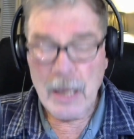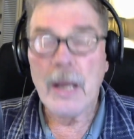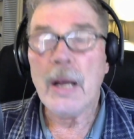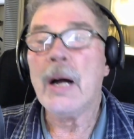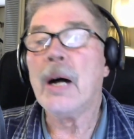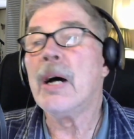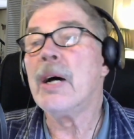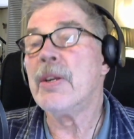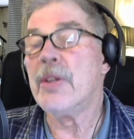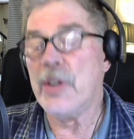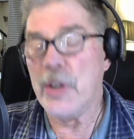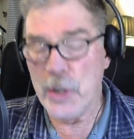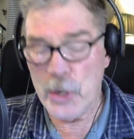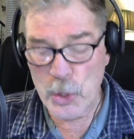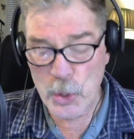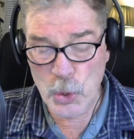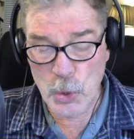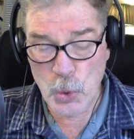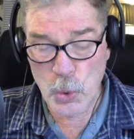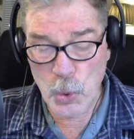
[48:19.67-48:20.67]
A
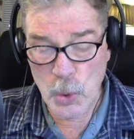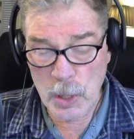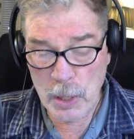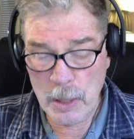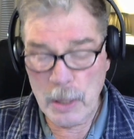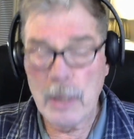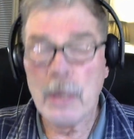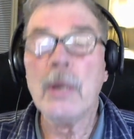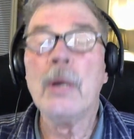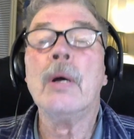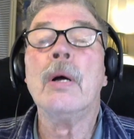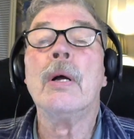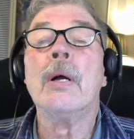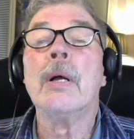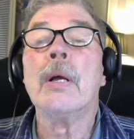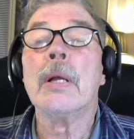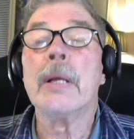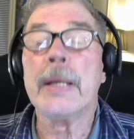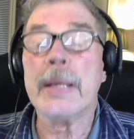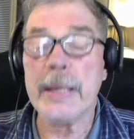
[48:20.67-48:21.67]
new
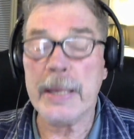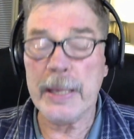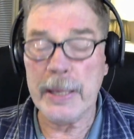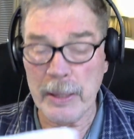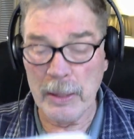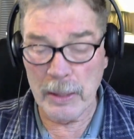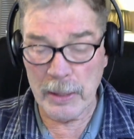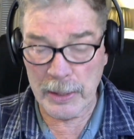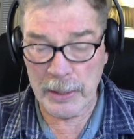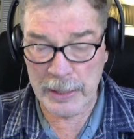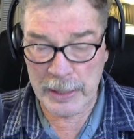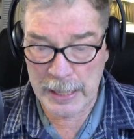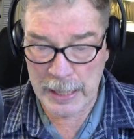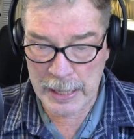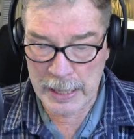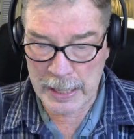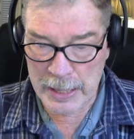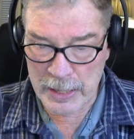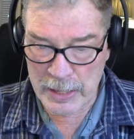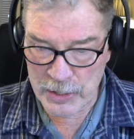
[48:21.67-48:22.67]
Kill the
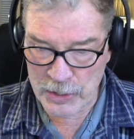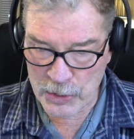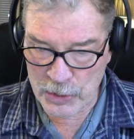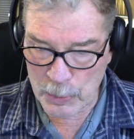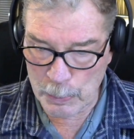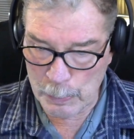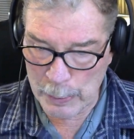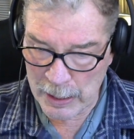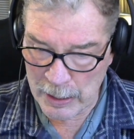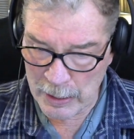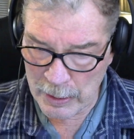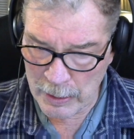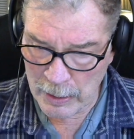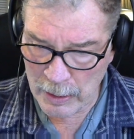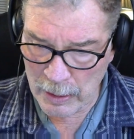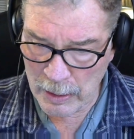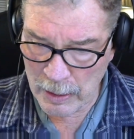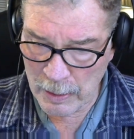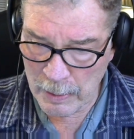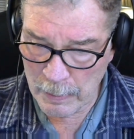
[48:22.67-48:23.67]
Gays
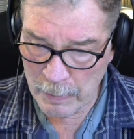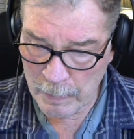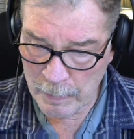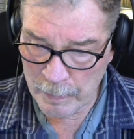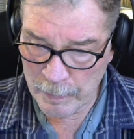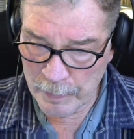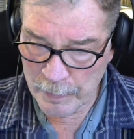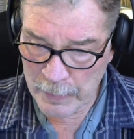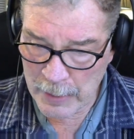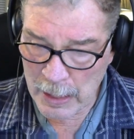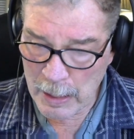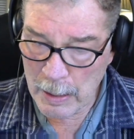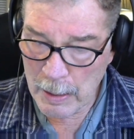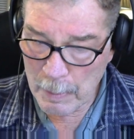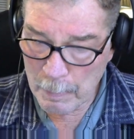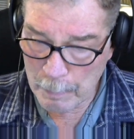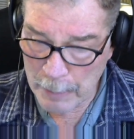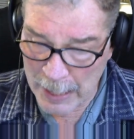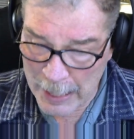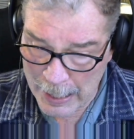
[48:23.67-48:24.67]
bill
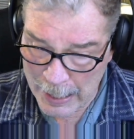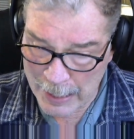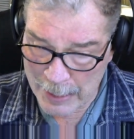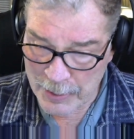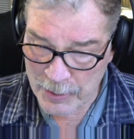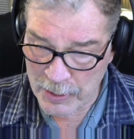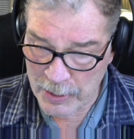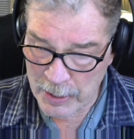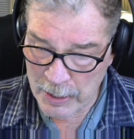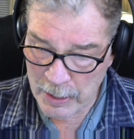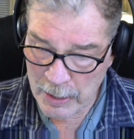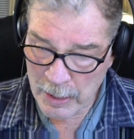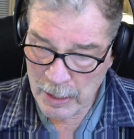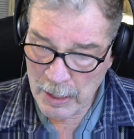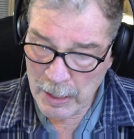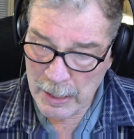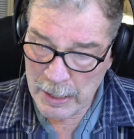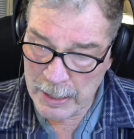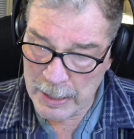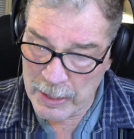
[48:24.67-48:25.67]
passed
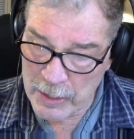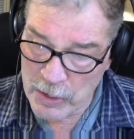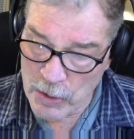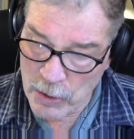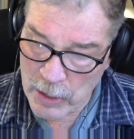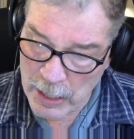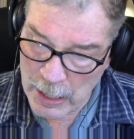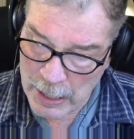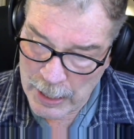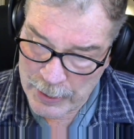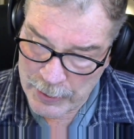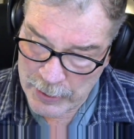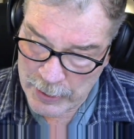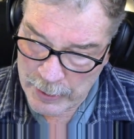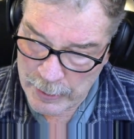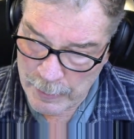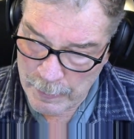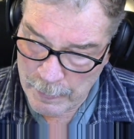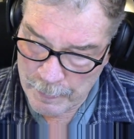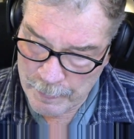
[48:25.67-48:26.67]
in Uganda.